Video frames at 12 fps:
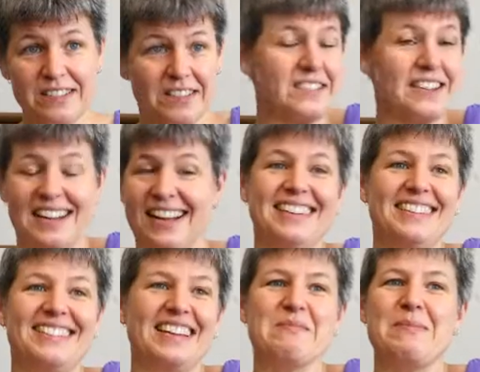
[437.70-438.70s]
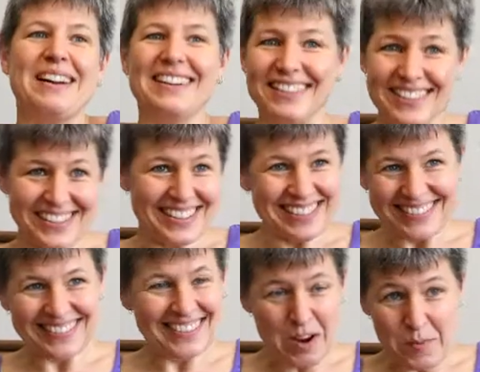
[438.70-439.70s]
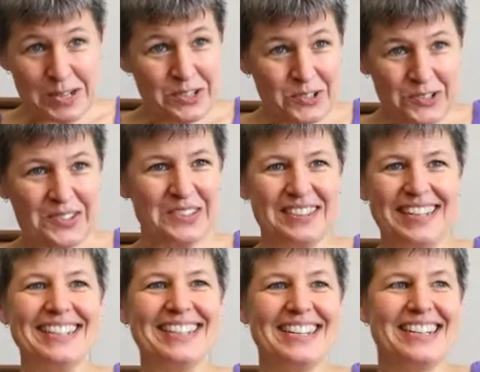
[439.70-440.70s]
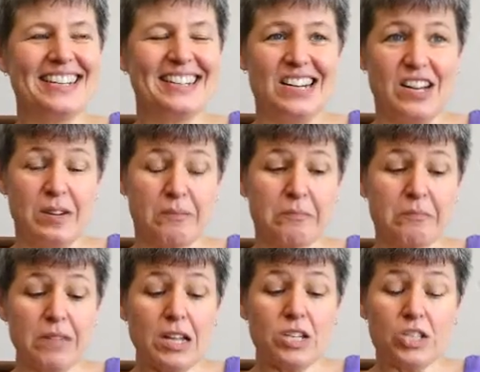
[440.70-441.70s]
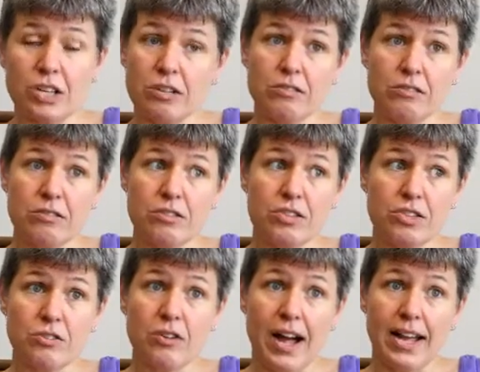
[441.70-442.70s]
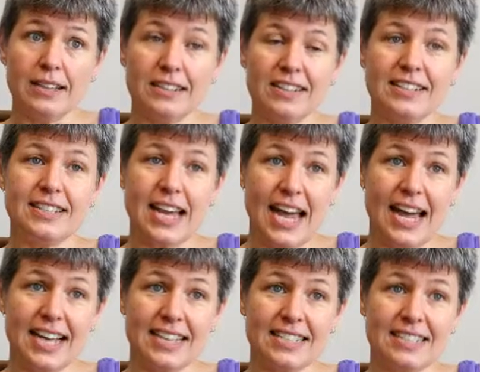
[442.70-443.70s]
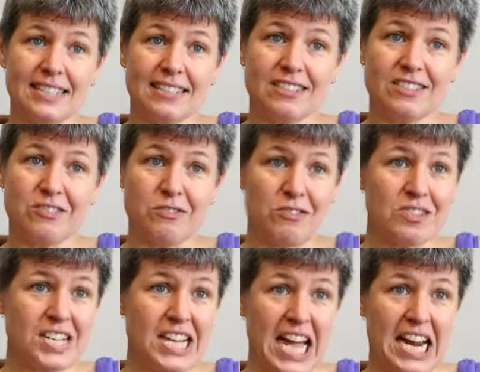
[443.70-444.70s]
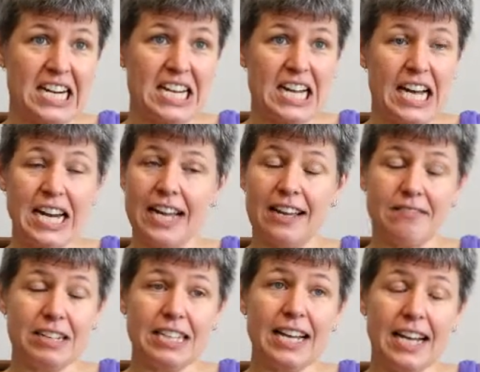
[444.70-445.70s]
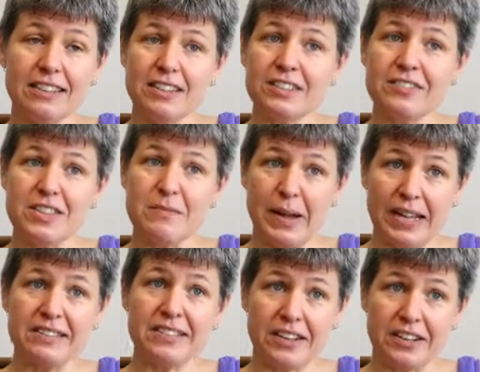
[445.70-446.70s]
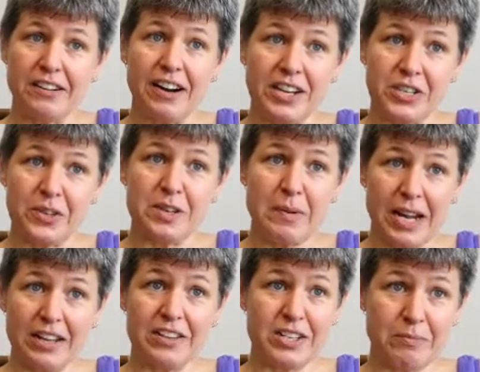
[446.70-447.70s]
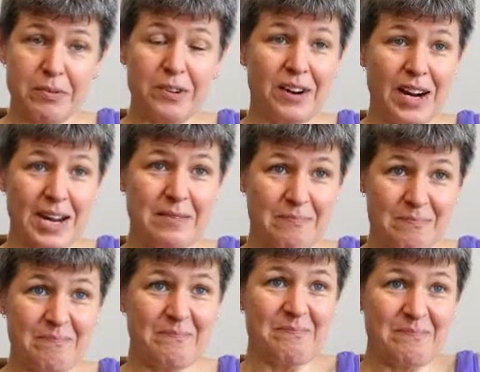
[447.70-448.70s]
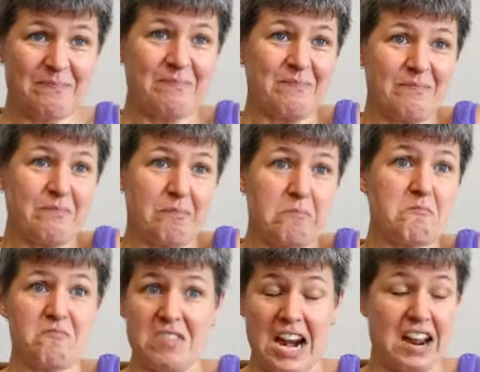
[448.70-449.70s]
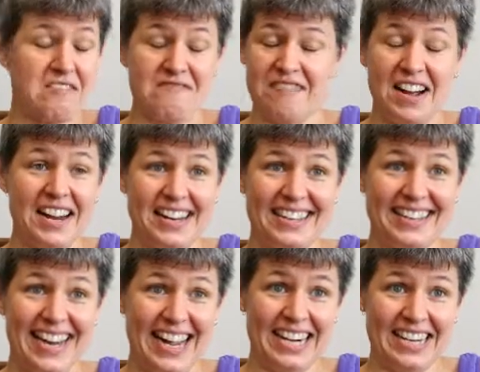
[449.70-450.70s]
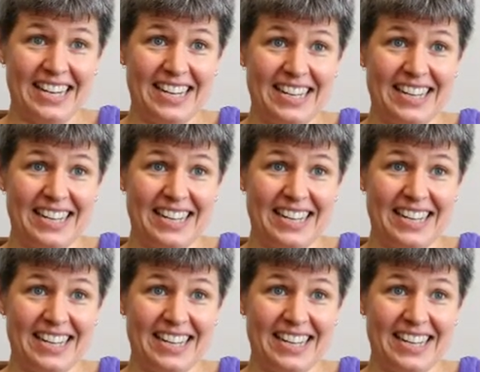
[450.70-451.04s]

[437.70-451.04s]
so I was like, I could study biology. That would be cool, right? So I looked at schools in Canada, and I looked for the best undergraduate biology program that I could find in Canada,